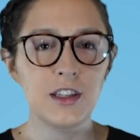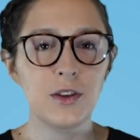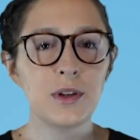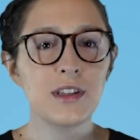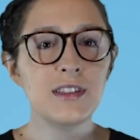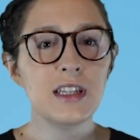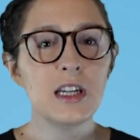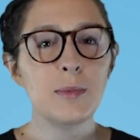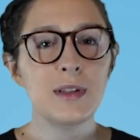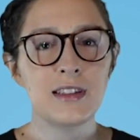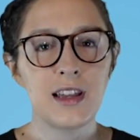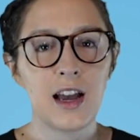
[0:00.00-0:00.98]
you can set up
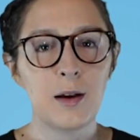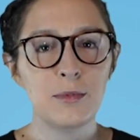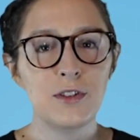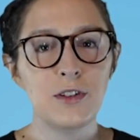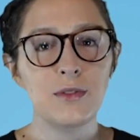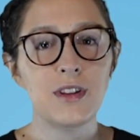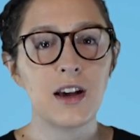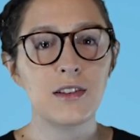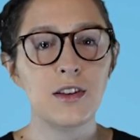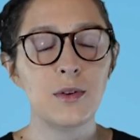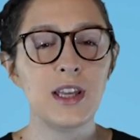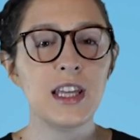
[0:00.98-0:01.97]
a zap to
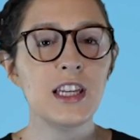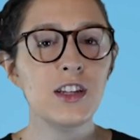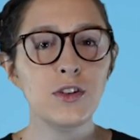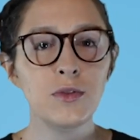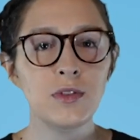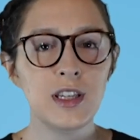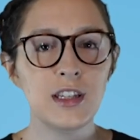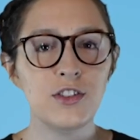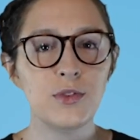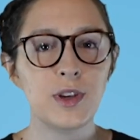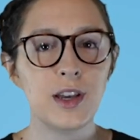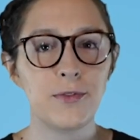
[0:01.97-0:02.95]
download any new leads
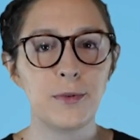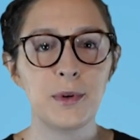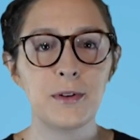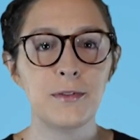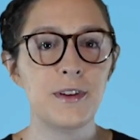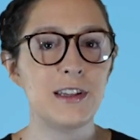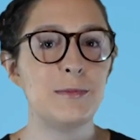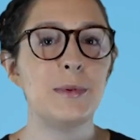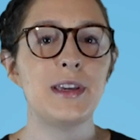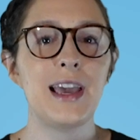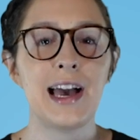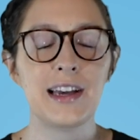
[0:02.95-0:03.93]
you get from your
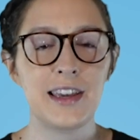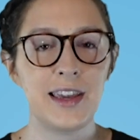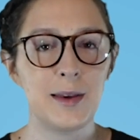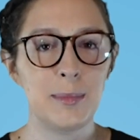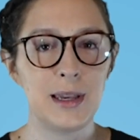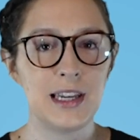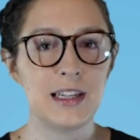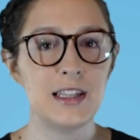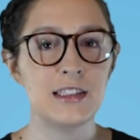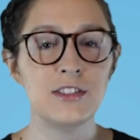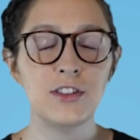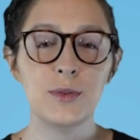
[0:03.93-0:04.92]
Facebook ad campaign
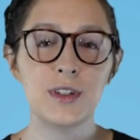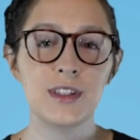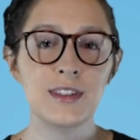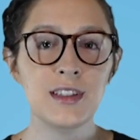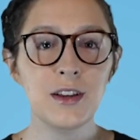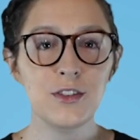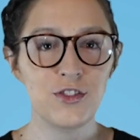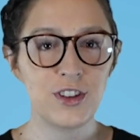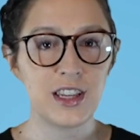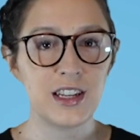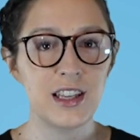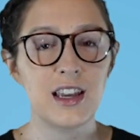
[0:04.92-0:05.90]
into an Excel
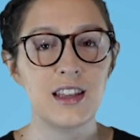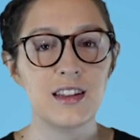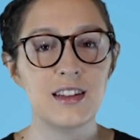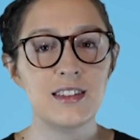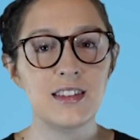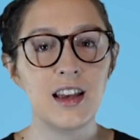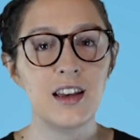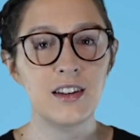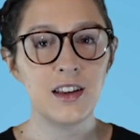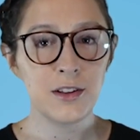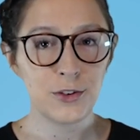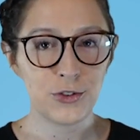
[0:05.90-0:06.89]
sheet, and then set
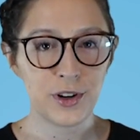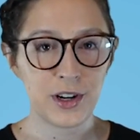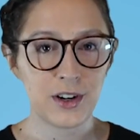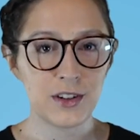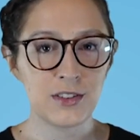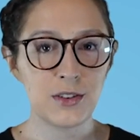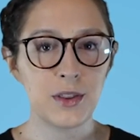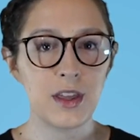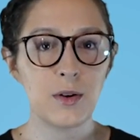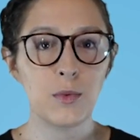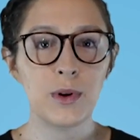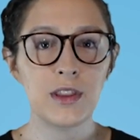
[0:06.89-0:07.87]
another trigger so
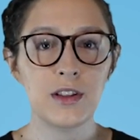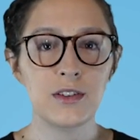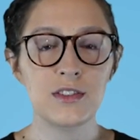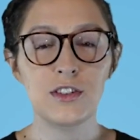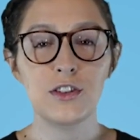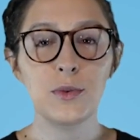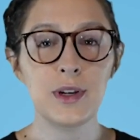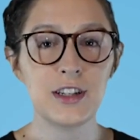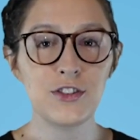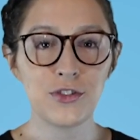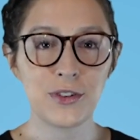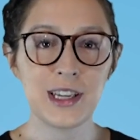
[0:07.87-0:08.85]
that when there's a new
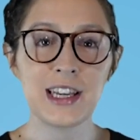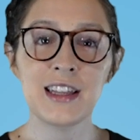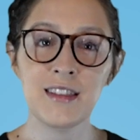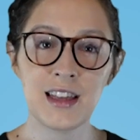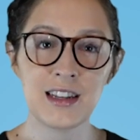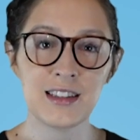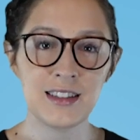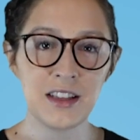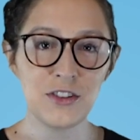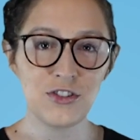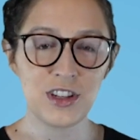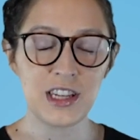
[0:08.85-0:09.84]
entry in that
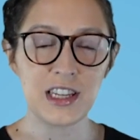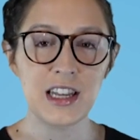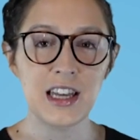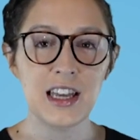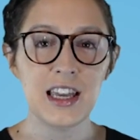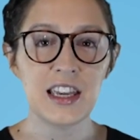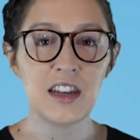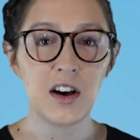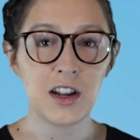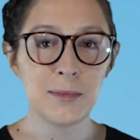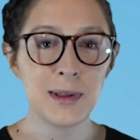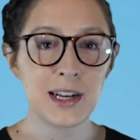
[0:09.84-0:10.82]
Excel sheet, it
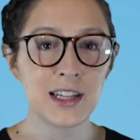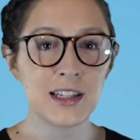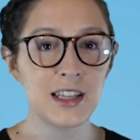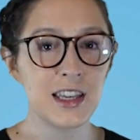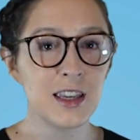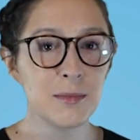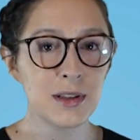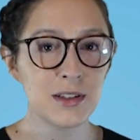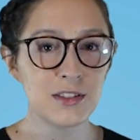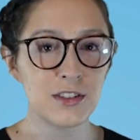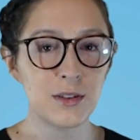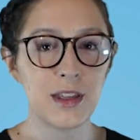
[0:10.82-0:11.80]
automatically
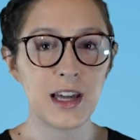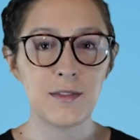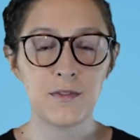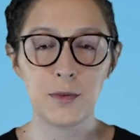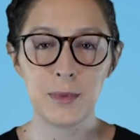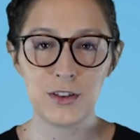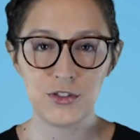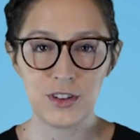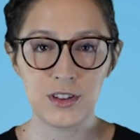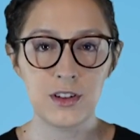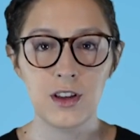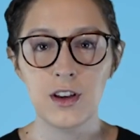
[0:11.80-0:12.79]
emails you that
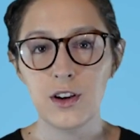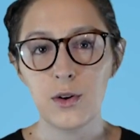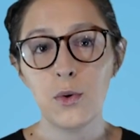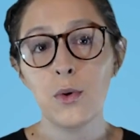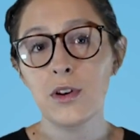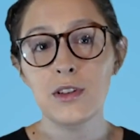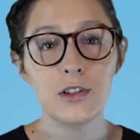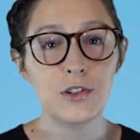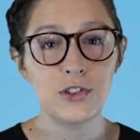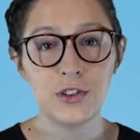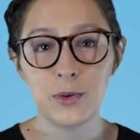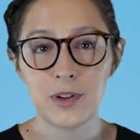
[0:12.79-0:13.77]
information or
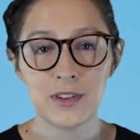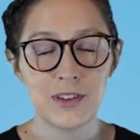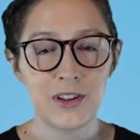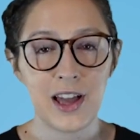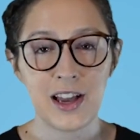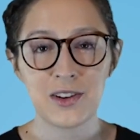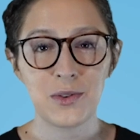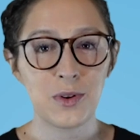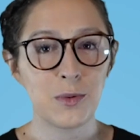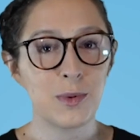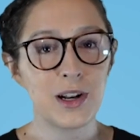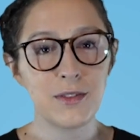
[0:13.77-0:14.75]
alerts you on Slack
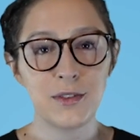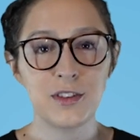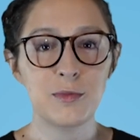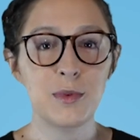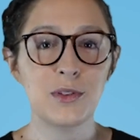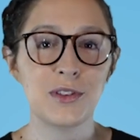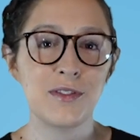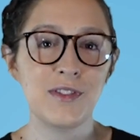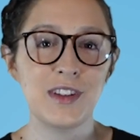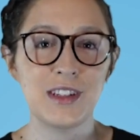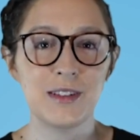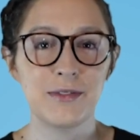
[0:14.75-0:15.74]
or whatever is most
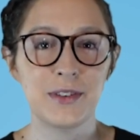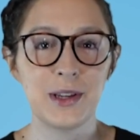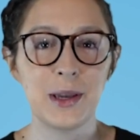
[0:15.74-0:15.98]
convenient for